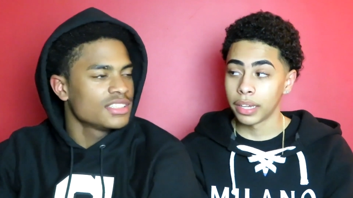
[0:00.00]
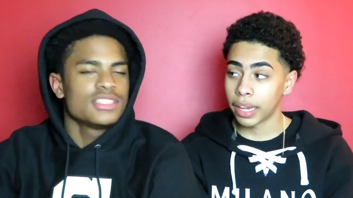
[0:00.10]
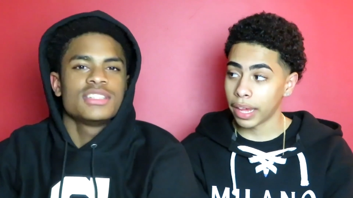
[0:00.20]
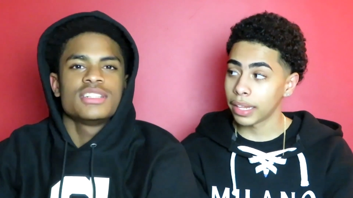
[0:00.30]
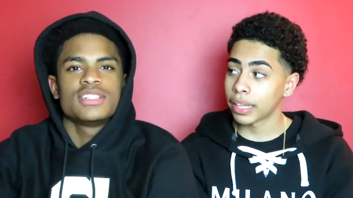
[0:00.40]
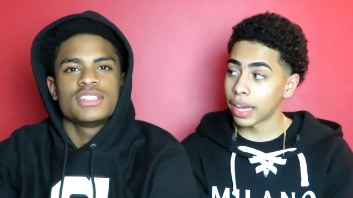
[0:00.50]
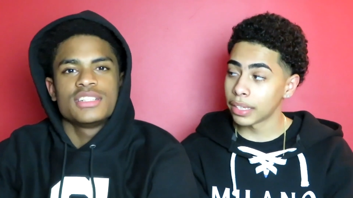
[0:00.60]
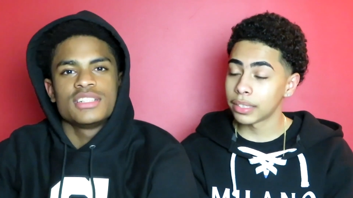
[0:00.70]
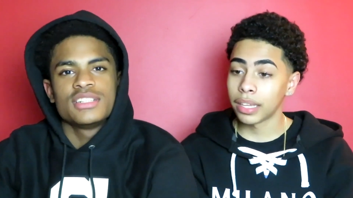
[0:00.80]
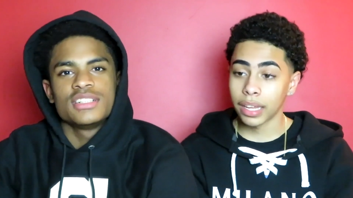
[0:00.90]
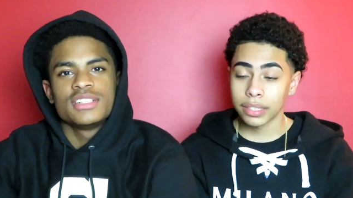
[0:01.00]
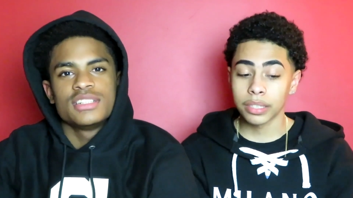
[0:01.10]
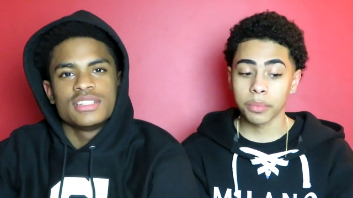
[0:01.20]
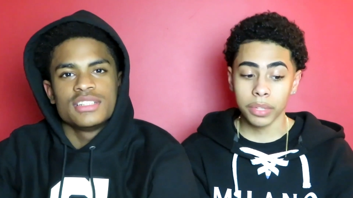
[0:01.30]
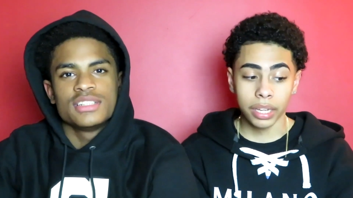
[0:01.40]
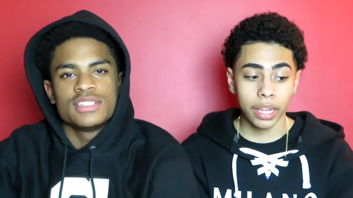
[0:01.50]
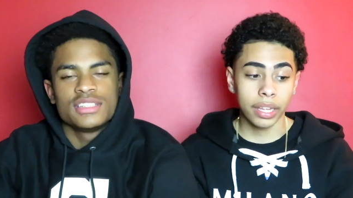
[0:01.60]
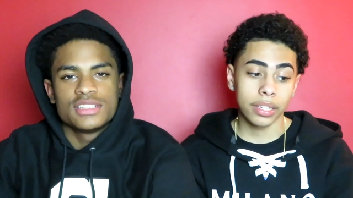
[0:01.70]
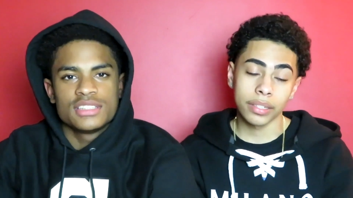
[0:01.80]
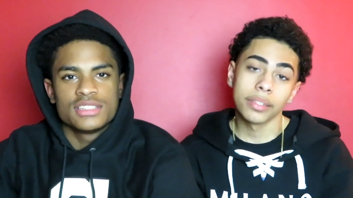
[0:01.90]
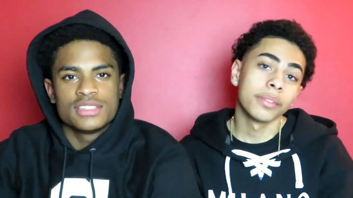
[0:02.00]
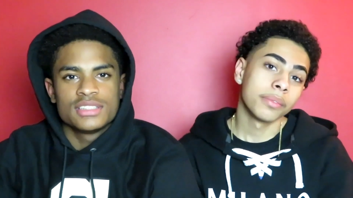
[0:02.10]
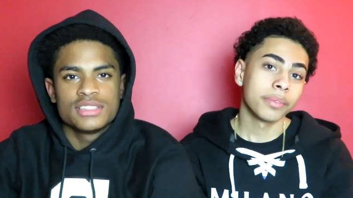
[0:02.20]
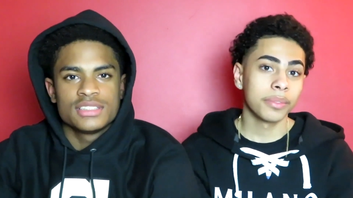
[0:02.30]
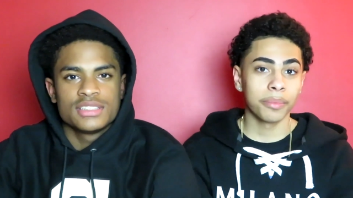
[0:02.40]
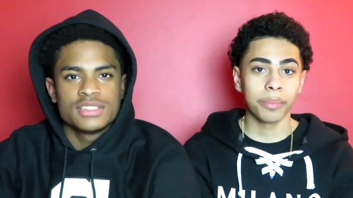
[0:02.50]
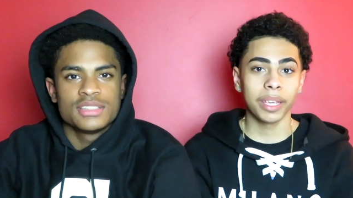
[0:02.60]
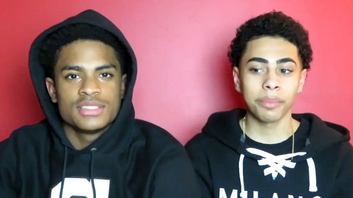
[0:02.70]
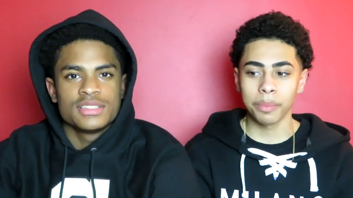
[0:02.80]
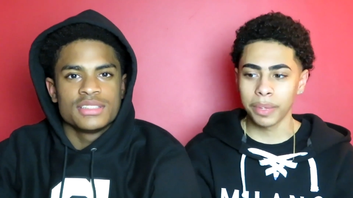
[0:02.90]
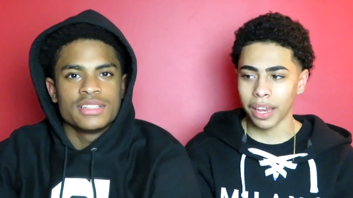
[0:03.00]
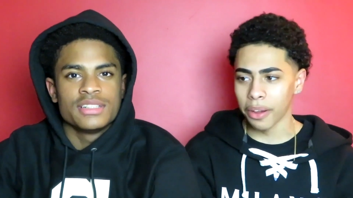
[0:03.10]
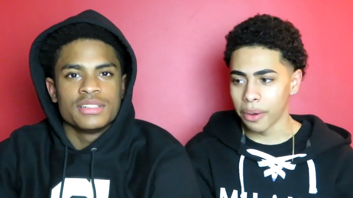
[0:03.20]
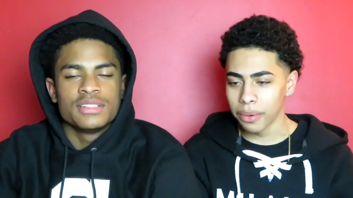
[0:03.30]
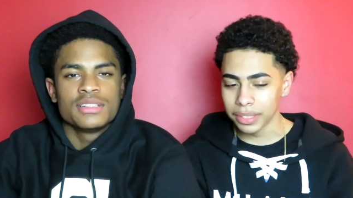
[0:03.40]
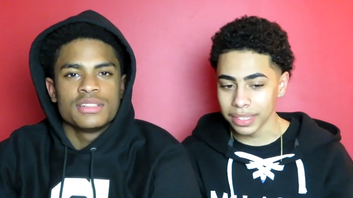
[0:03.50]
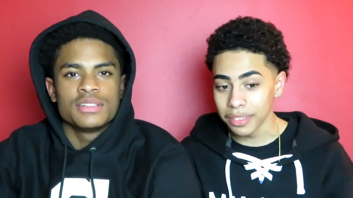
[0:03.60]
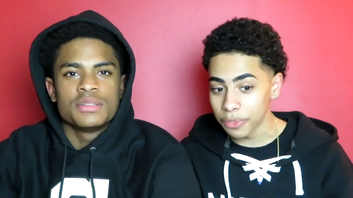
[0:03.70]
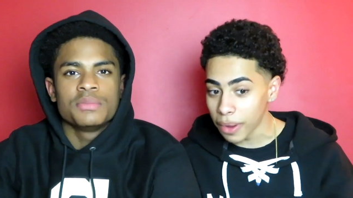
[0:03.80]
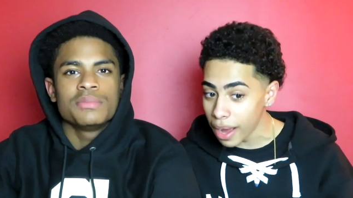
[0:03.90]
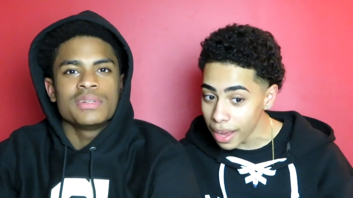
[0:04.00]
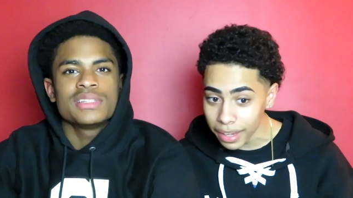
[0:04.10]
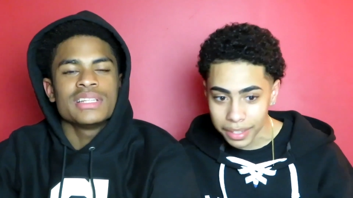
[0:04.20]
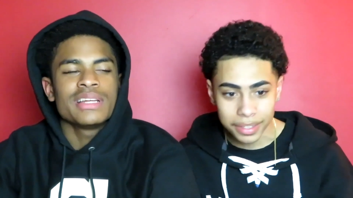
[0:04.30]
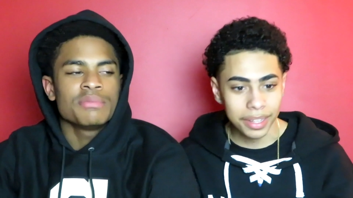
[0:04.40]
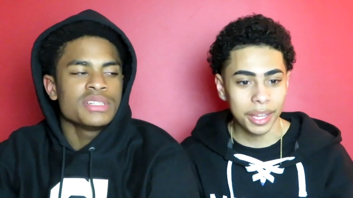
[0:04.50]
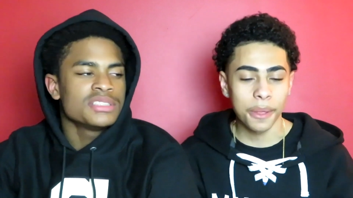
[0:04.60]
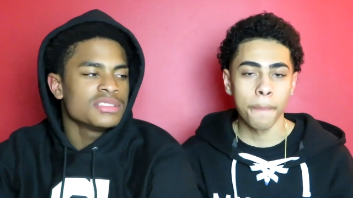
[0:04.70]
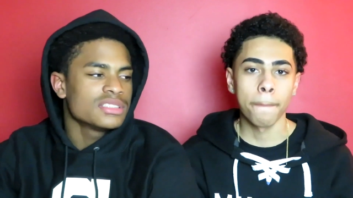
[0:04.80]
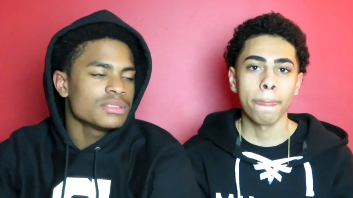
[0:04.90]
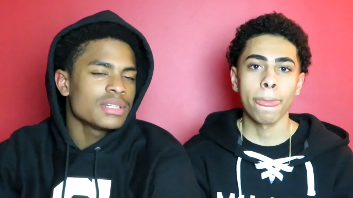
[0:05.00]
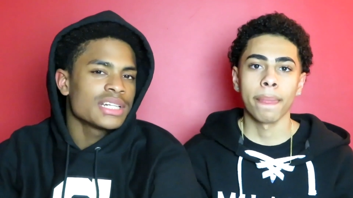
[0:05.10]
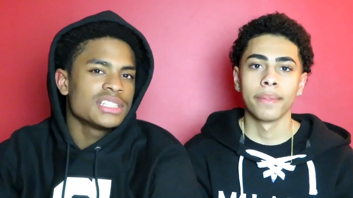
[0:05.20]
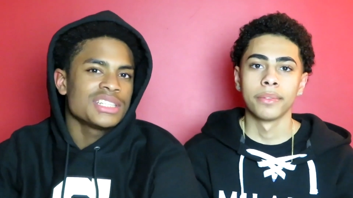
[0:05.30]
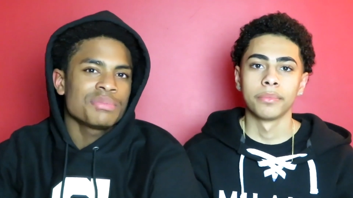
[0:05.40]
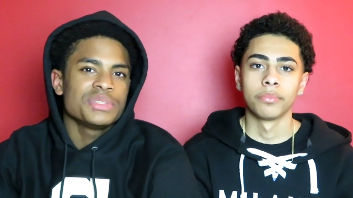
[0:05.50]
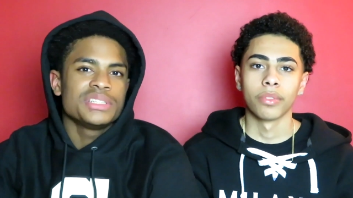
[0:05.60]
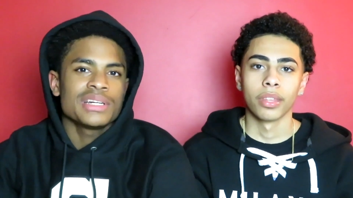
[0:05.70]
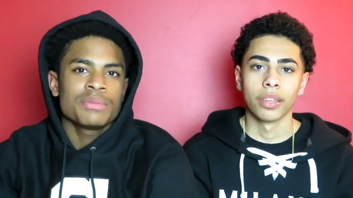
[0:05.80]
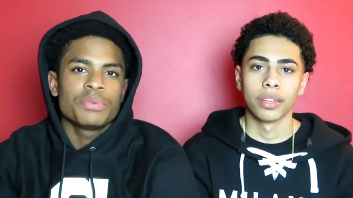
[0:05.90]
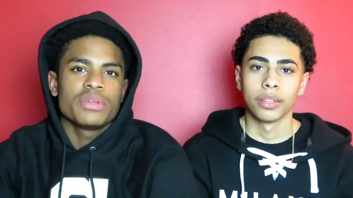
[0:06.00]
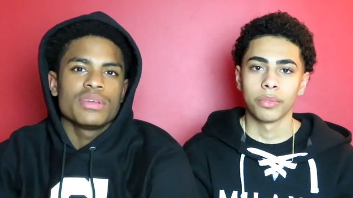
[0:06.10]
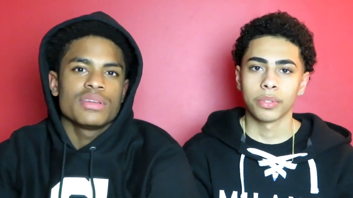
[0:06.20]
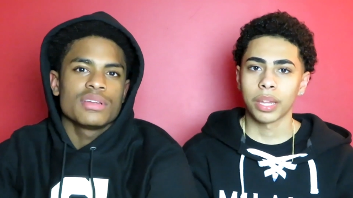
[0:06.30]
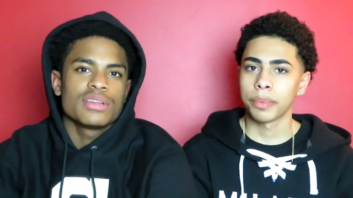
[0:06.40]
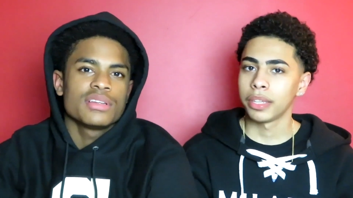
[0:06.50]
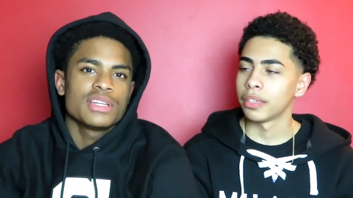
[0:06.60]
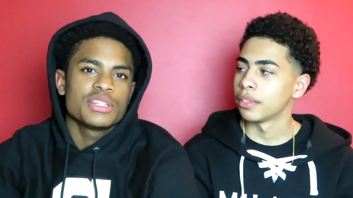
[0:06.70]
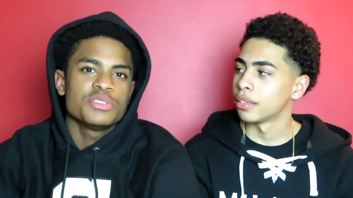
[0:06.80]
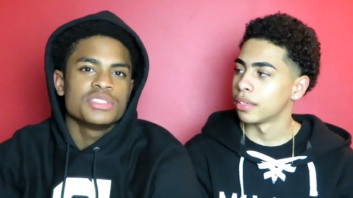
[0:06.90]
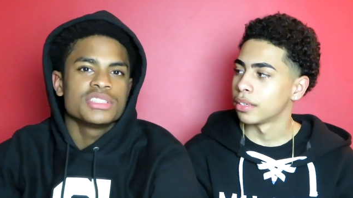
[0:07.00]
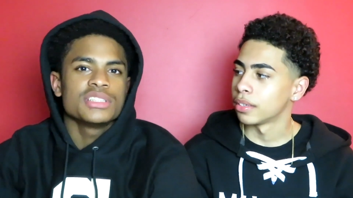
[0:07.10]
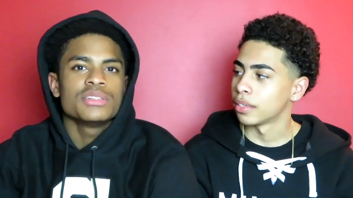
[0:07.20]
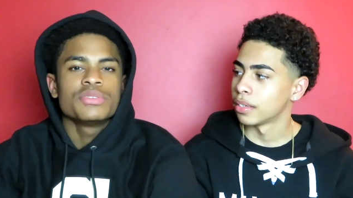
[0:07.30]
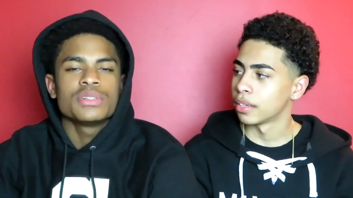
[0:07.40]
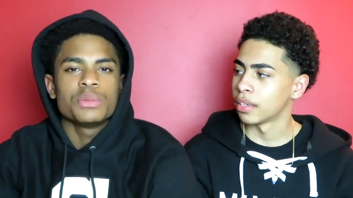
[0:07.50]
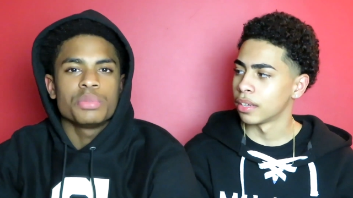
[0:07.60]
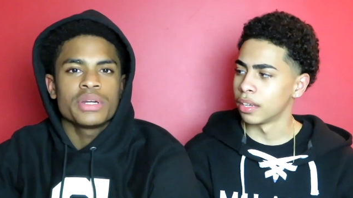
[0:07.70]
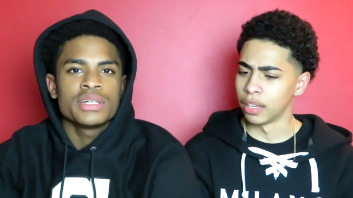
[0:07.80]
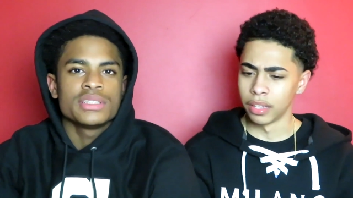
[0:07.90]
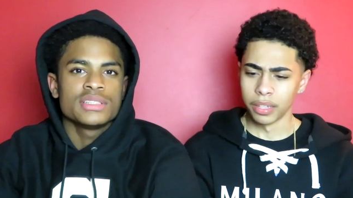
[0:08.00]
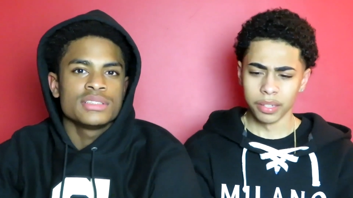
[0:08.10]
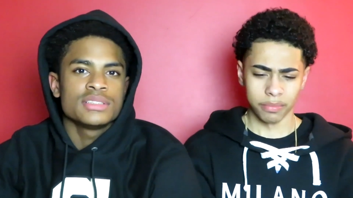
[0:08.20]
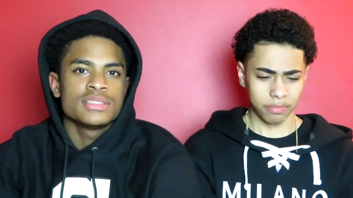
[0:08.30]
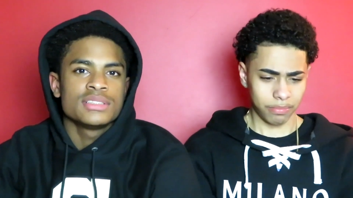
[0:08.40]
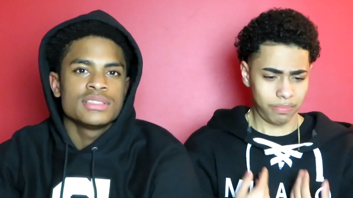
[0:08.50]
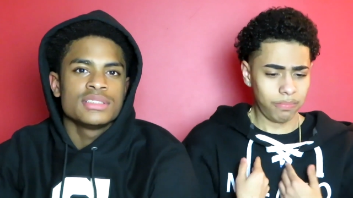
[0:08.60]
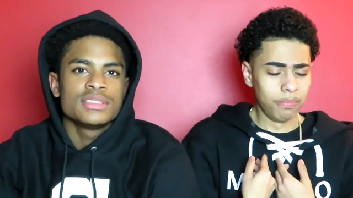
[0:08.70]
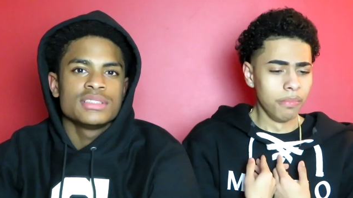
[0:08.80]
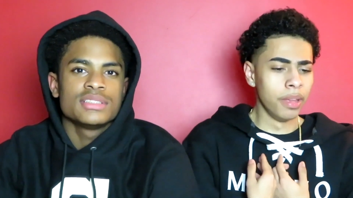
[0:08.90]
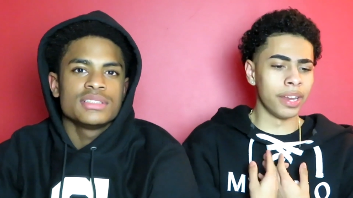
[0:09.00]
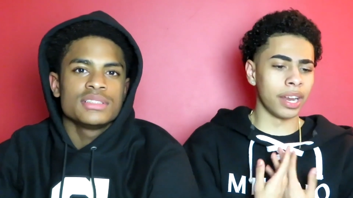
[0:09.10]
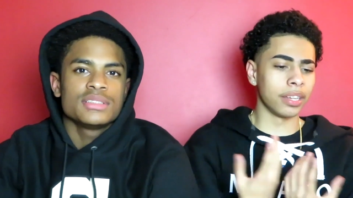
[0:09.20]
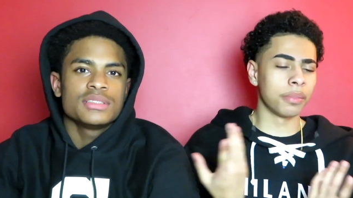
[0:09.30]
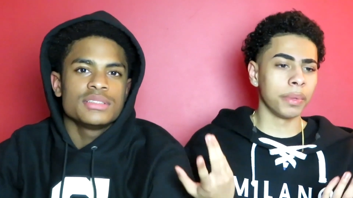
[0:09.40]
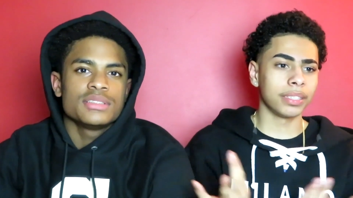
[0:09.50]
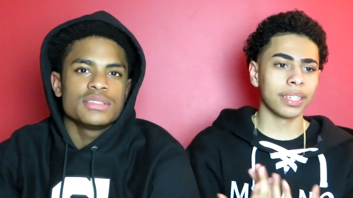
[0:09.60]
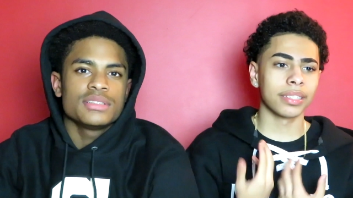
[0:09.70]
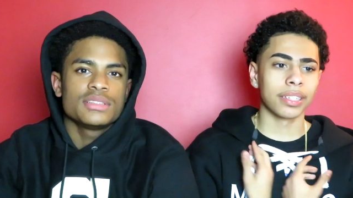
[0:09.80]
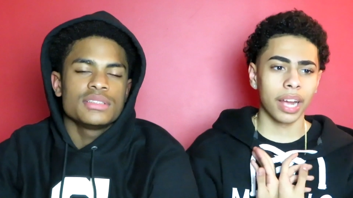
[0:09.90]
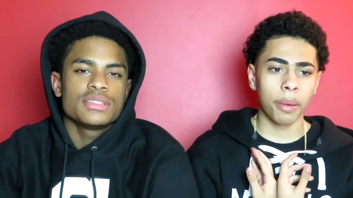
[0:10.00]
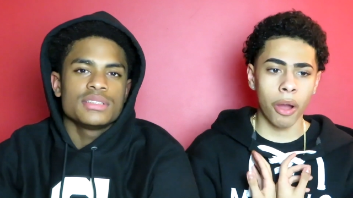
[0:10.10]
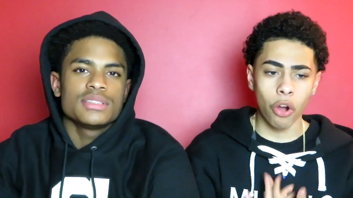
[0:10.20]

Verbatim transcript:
Speaker 1: Like that's something that make me be like, oh, she's fine.
Speaker 2: And that makes you seem like a choppy. What that mean? Like, you just in it for the bread.
Speaker 1: That doesn't make sense because I got